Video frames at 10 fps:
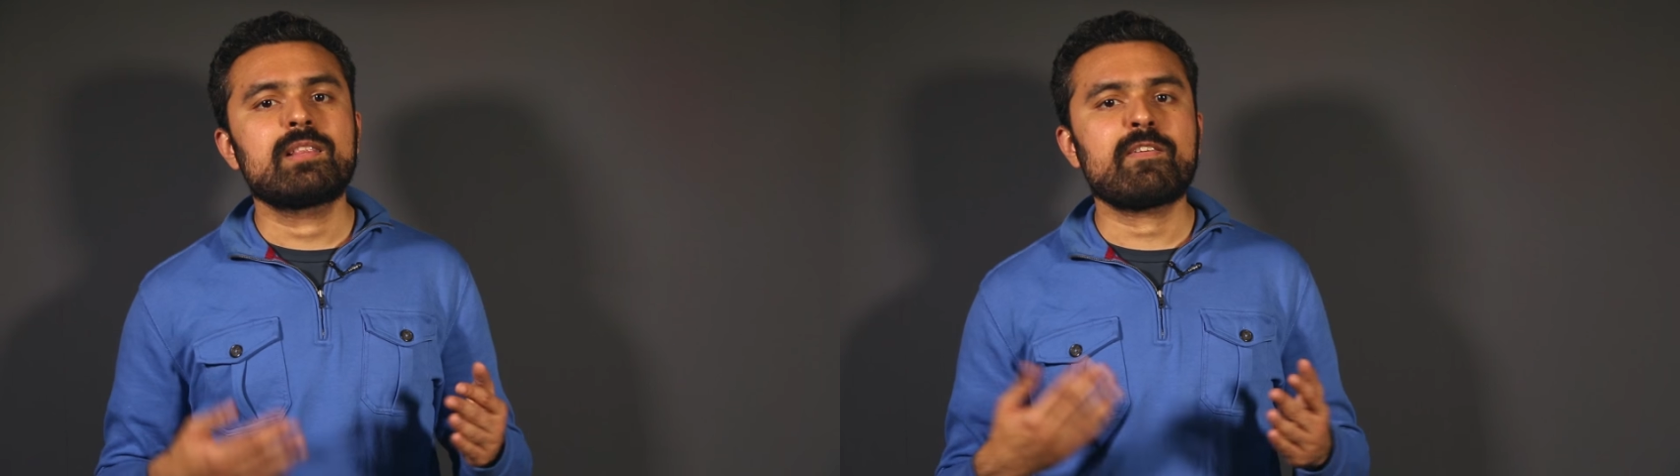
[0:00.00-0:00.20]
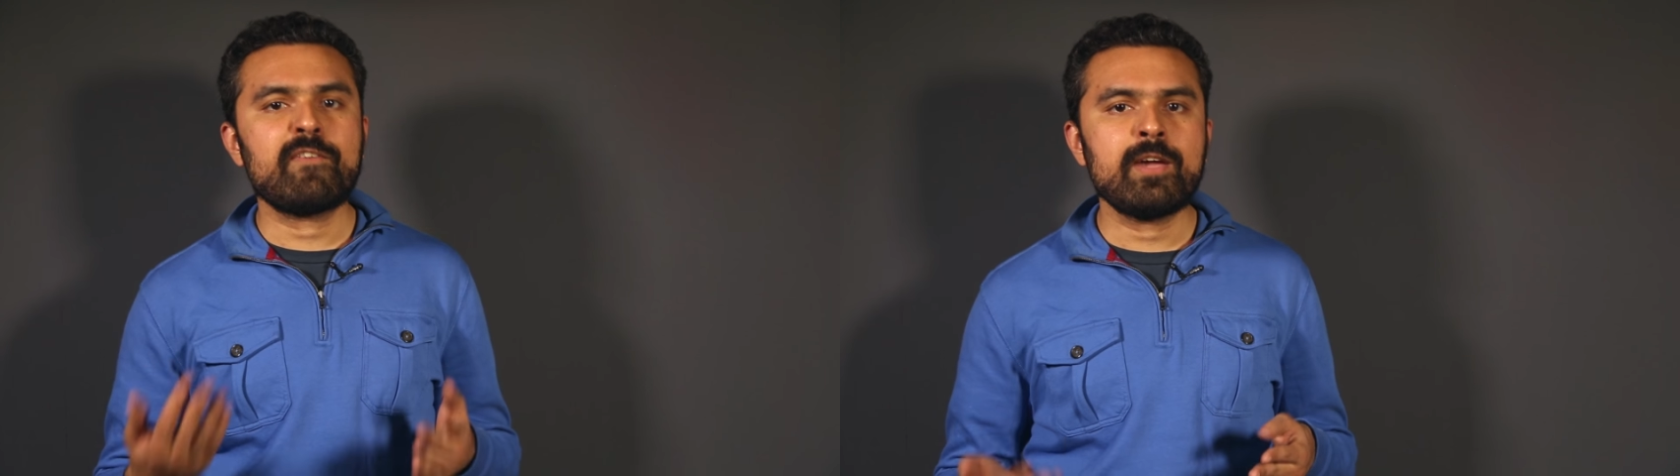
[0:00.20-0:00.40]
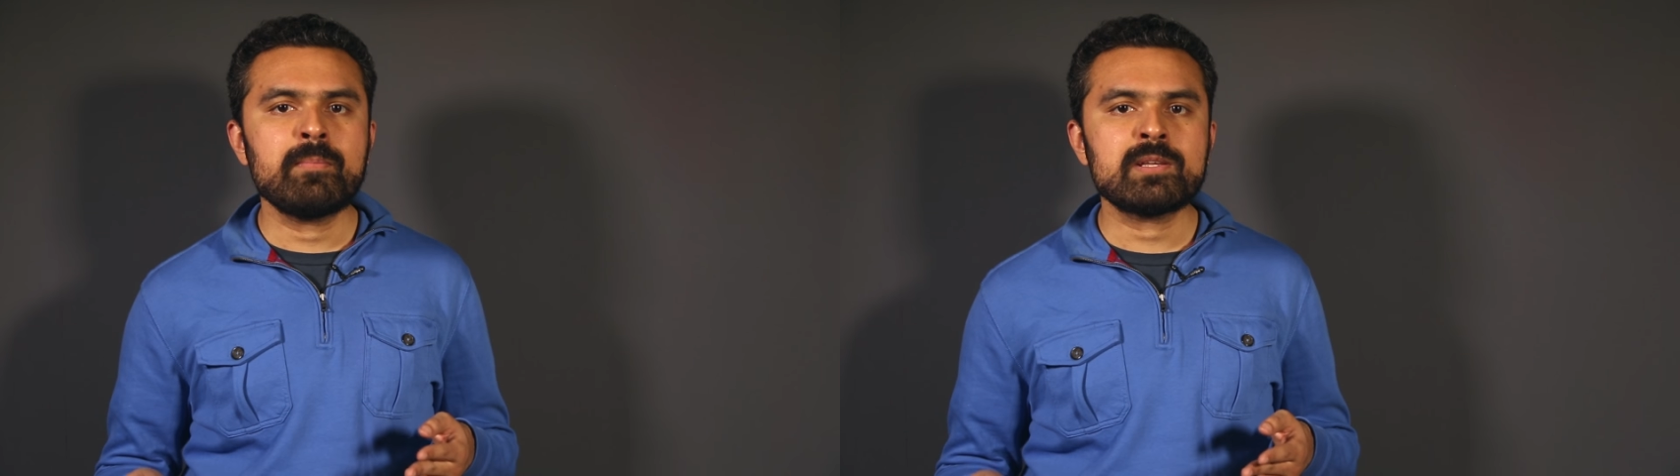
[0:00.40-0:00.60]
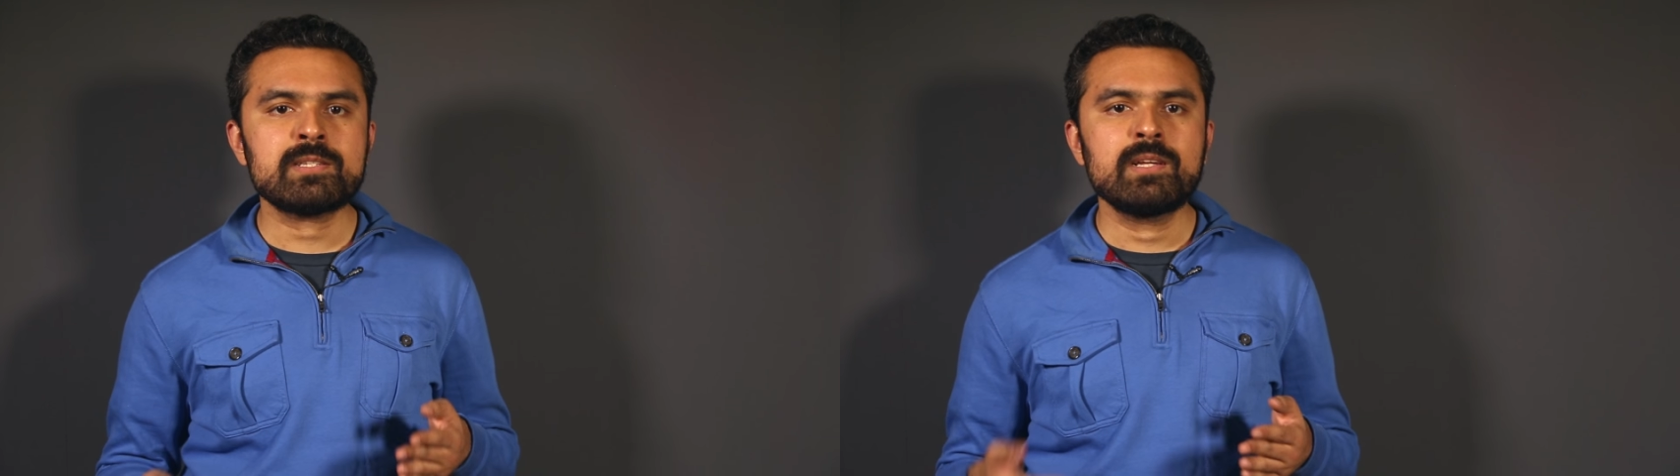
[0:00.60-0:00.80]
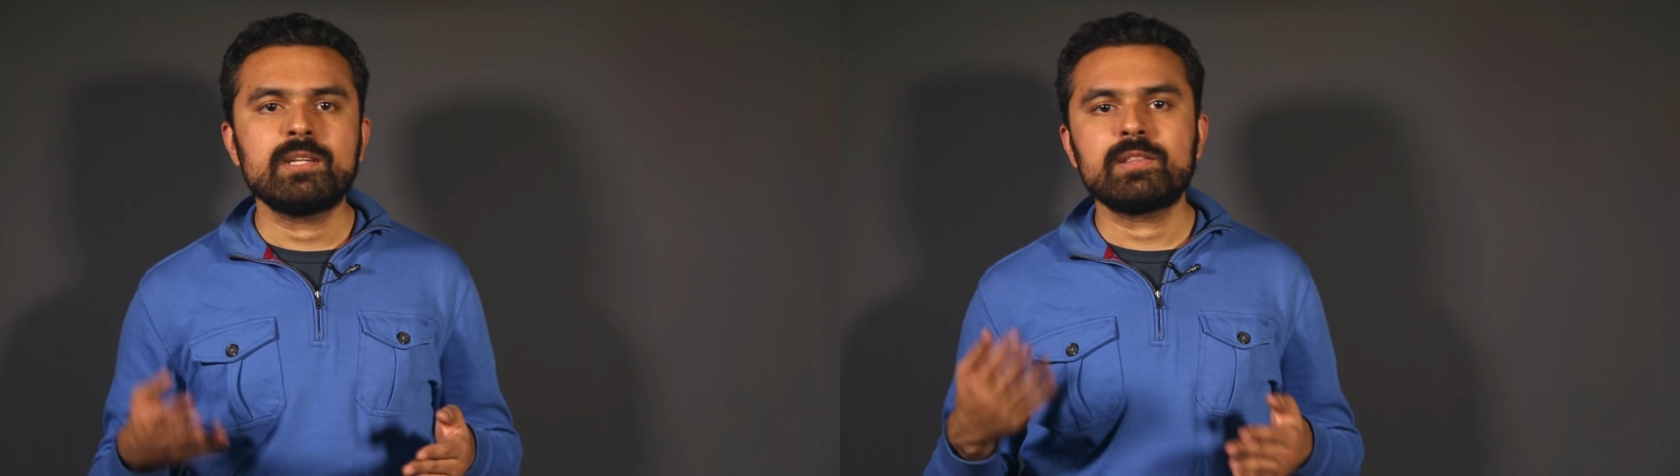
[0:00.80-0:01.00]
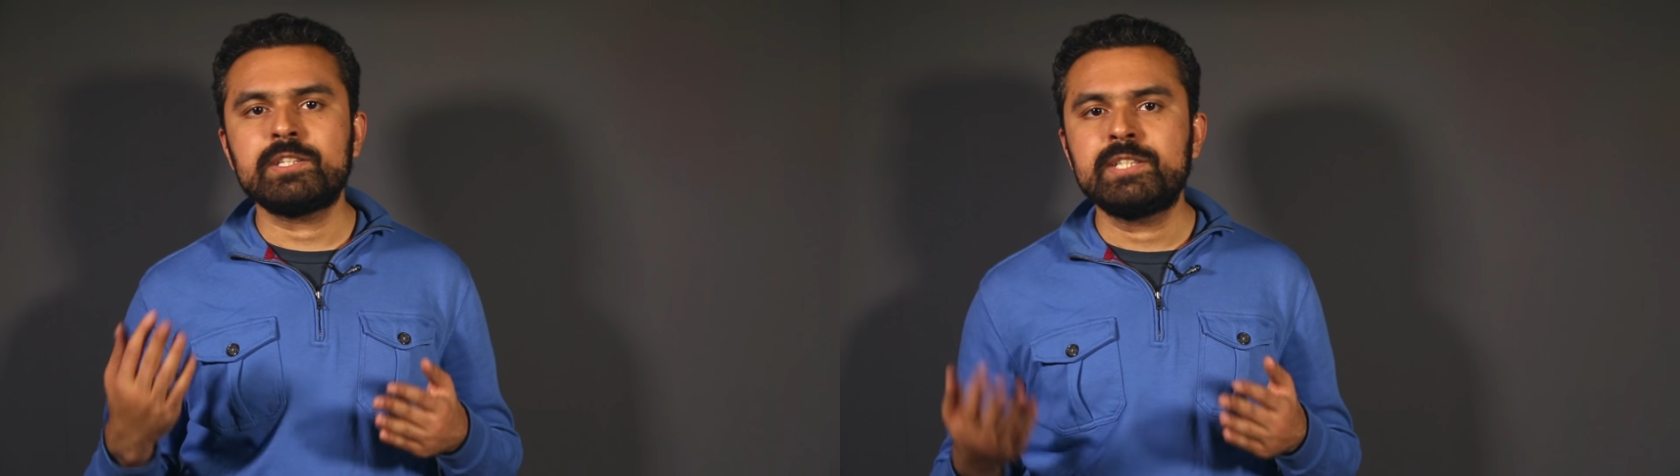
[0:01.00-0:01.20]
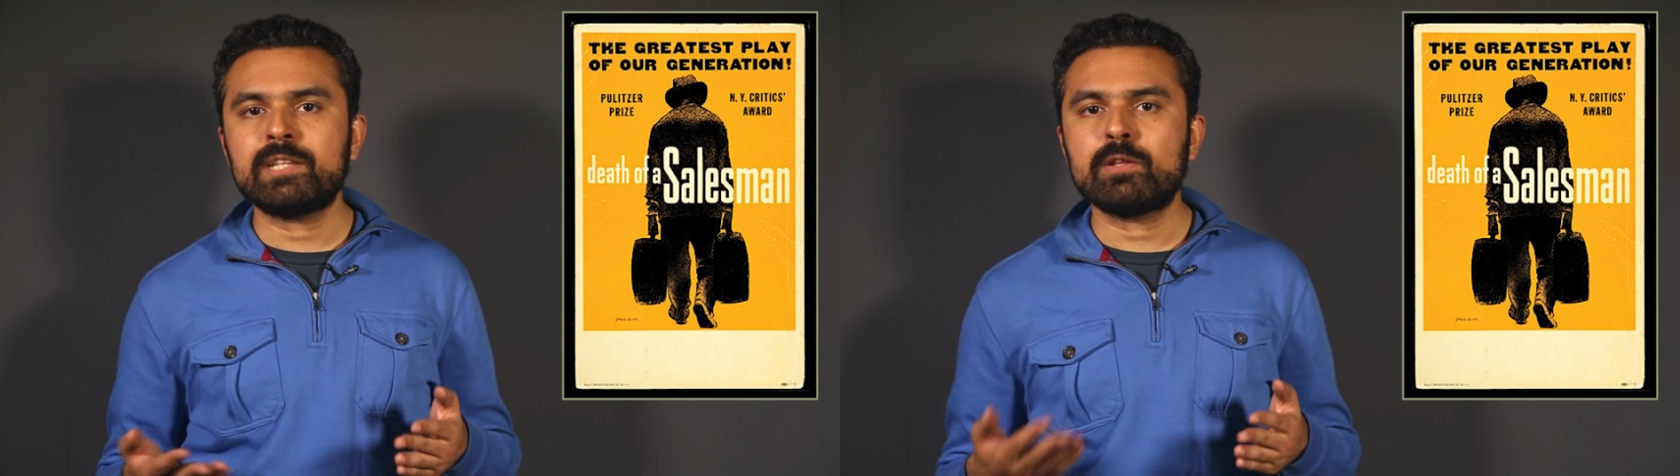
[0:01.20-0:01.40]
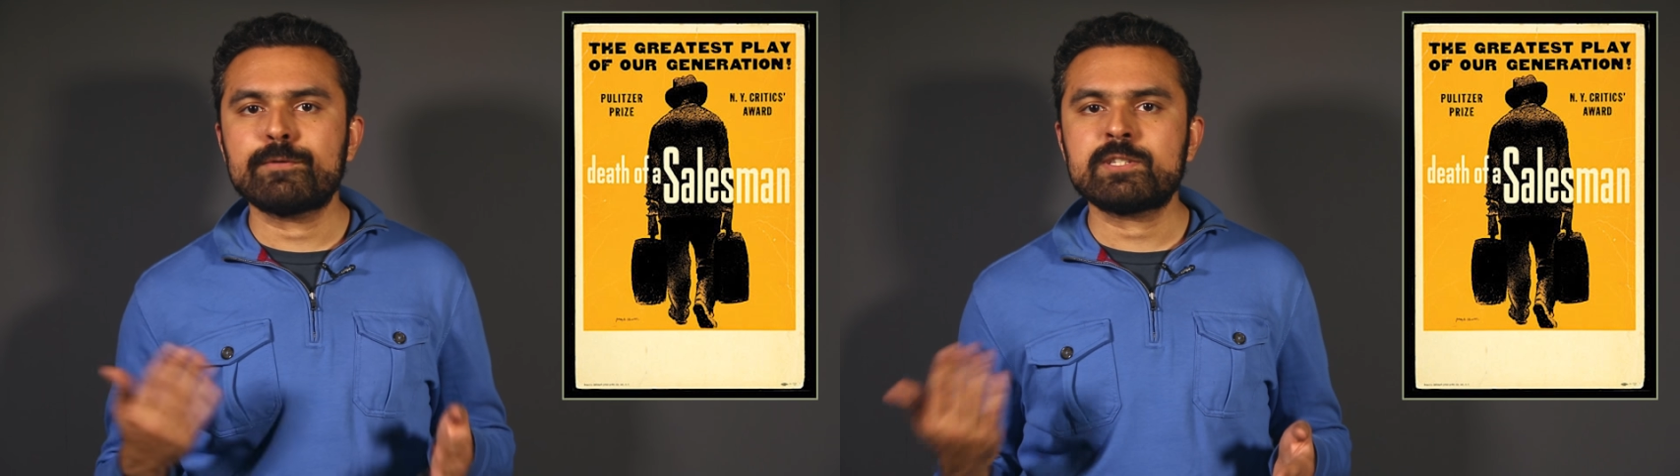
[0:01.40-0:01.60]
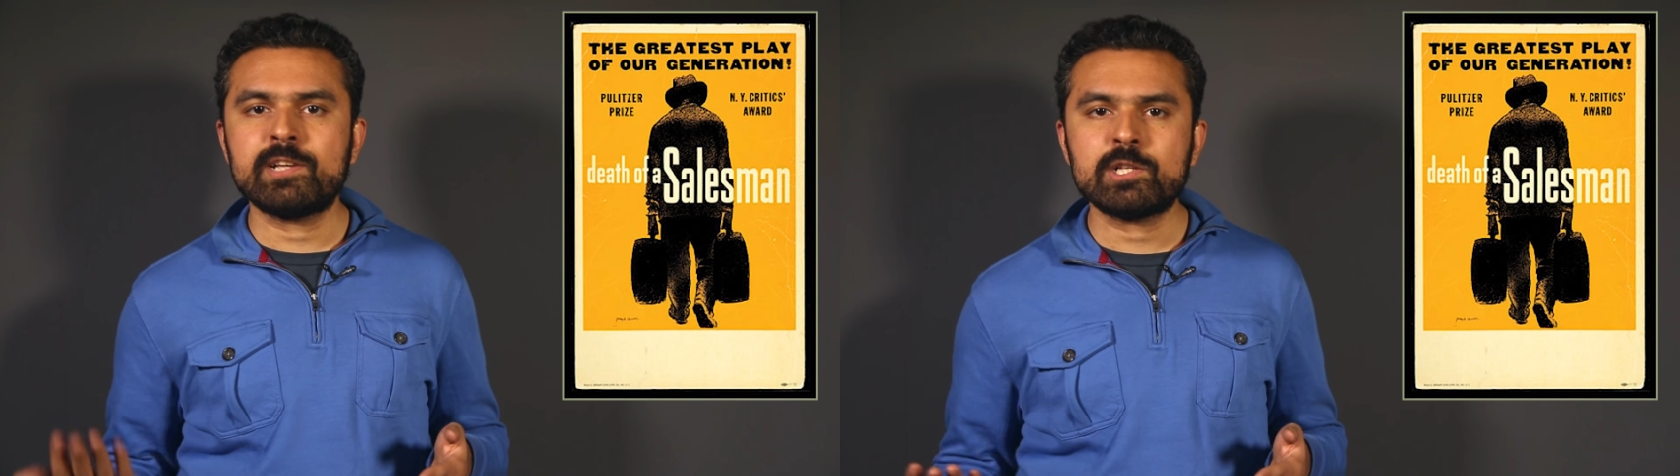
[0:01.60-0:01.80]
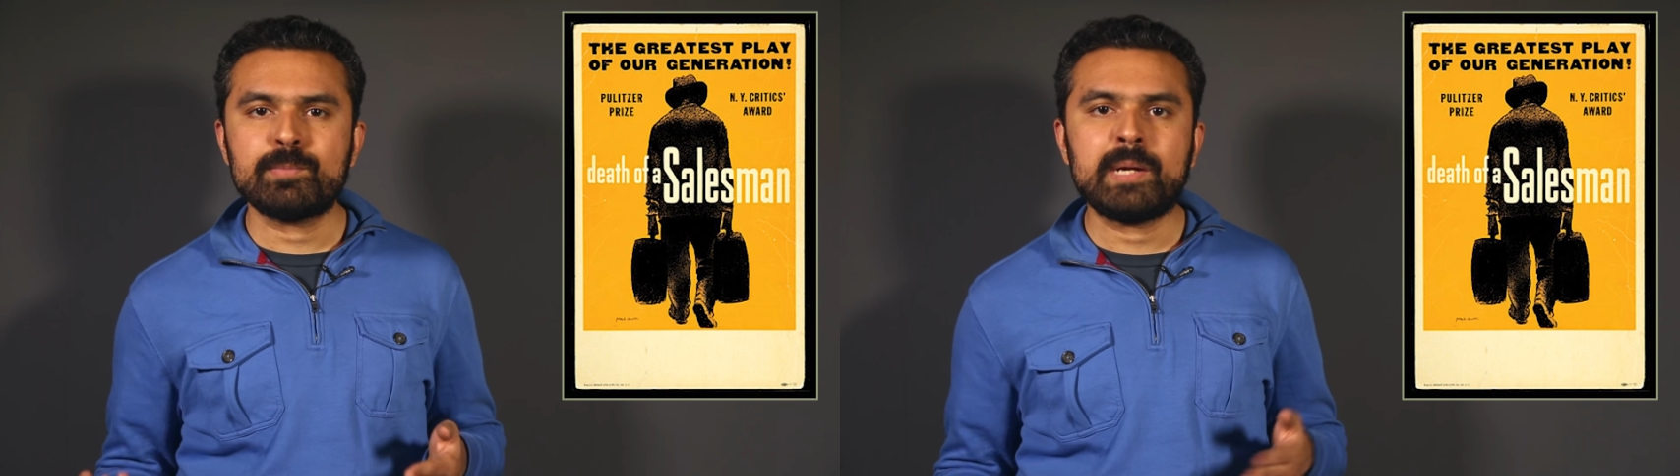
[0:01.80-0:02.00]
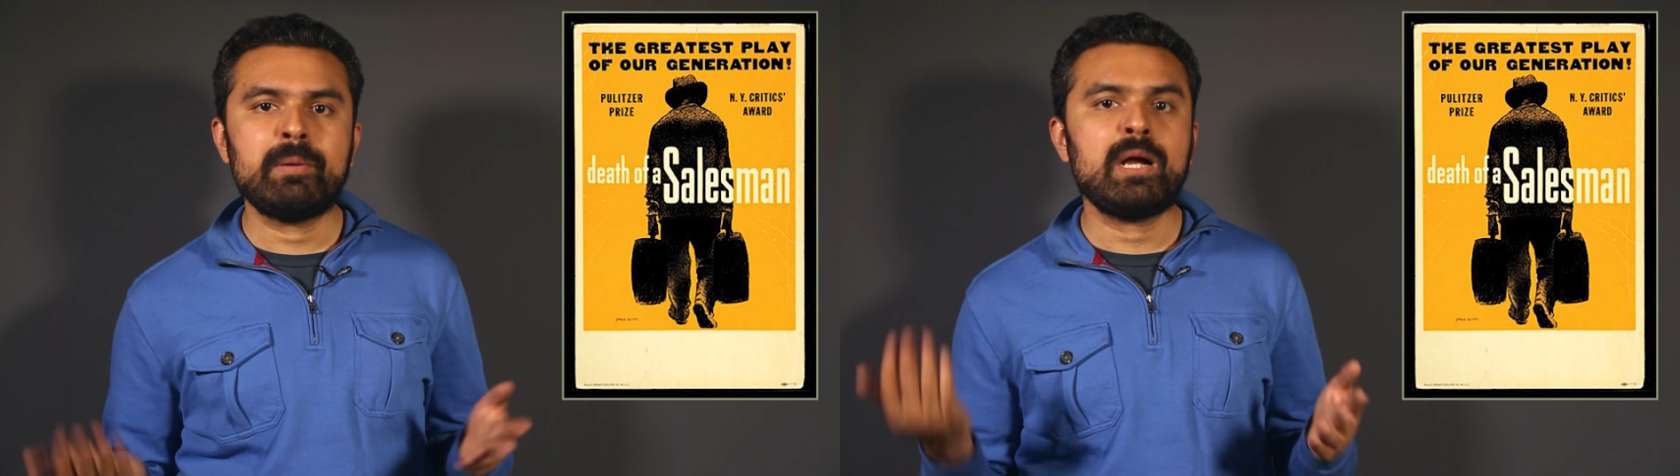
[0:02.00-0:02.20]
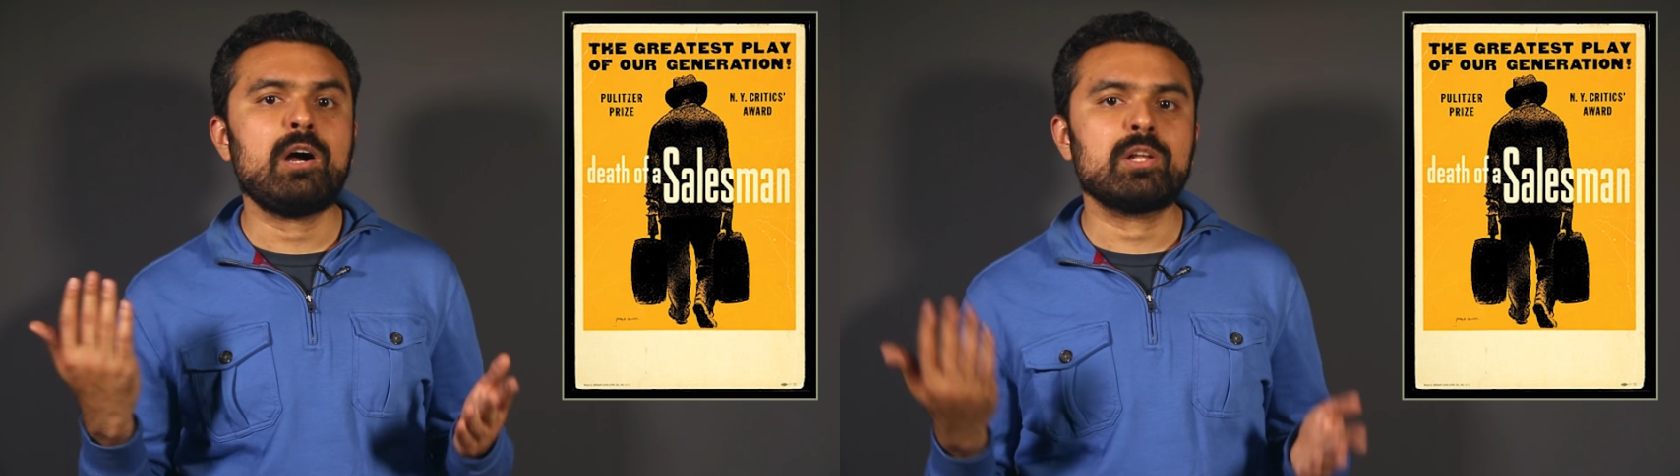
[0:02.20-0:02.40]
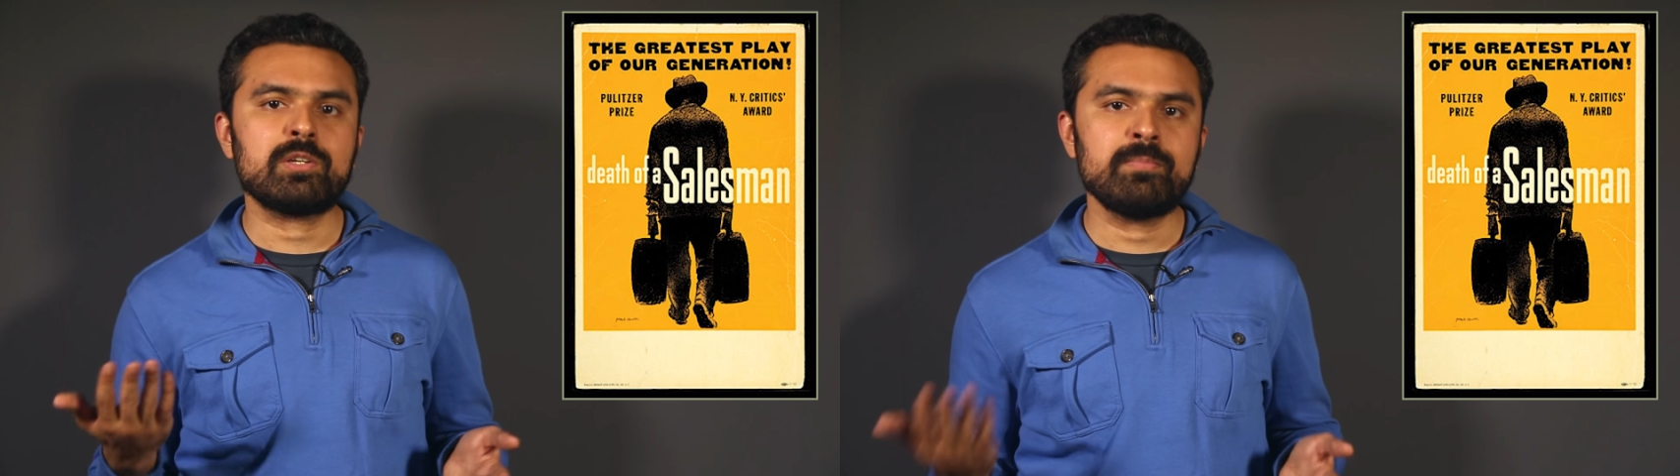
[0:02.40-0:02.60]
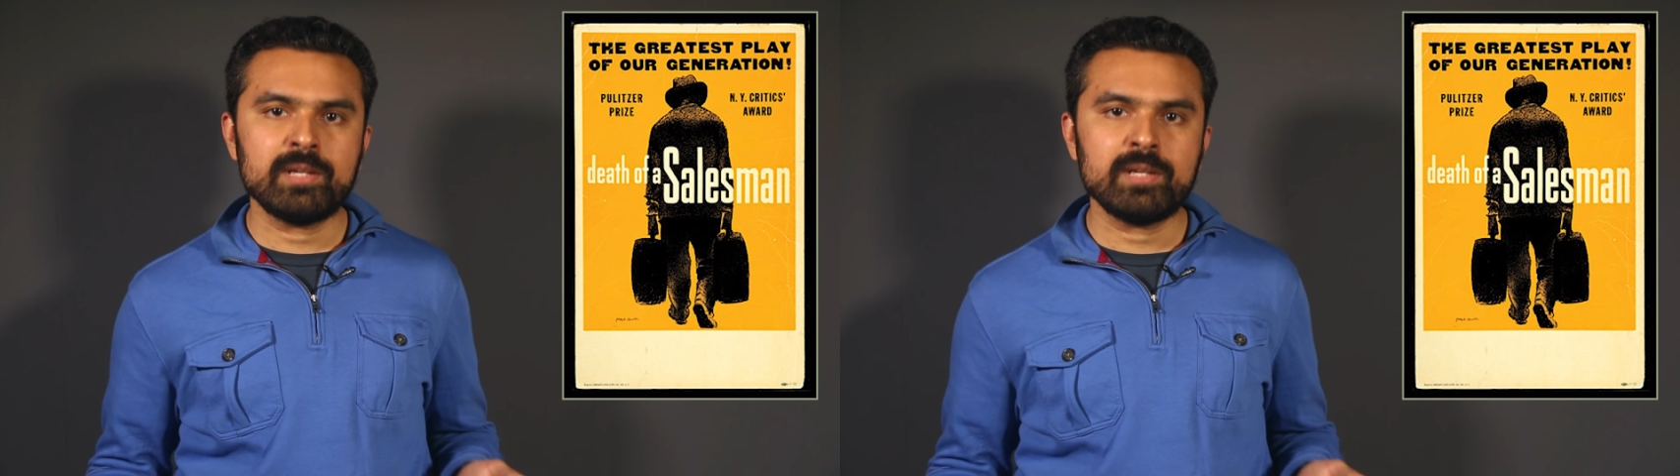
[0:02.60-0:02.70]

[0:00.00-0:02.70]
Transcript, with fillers: the famous The Death of a Salesman by Arthur